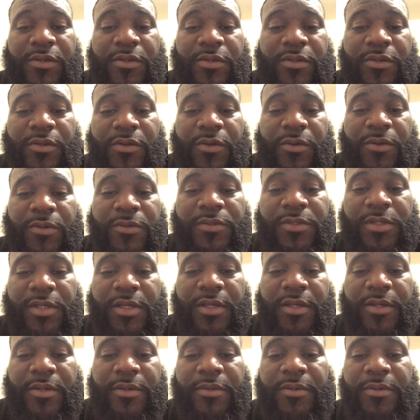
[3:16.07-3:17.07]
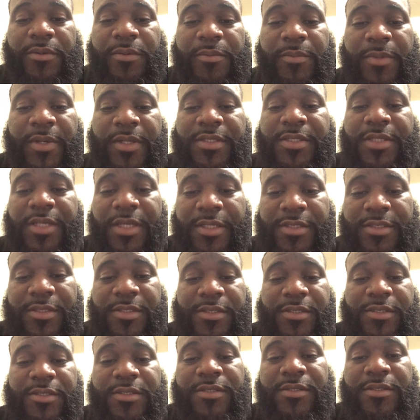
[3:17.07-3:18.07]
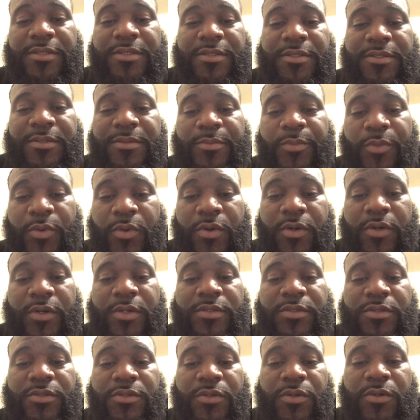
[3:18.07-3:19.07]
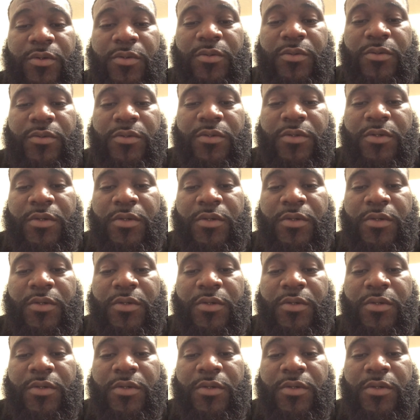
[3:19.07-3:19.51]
you know what I'm saying, my Texas boys, you know,